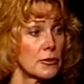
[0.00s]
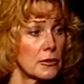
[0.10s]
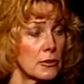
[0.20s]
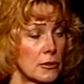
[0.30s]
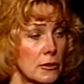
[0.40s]

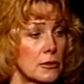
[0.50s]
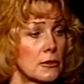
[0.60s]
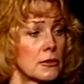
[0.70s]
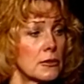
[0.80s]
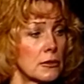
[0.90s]
Three months.
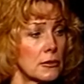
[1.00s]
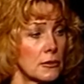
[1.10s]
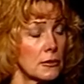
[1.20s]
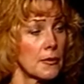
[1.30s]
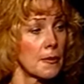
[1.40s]

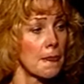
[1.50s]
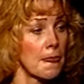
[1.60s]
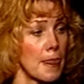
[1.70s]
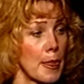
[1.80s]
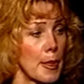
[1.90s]

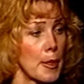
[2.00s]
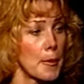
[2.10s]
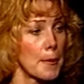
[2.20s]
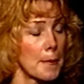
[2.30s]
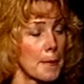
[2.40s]
And
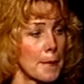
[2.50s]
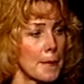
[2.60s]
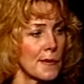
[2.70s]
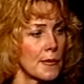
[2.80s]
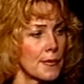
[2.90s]
meanwhile, you were,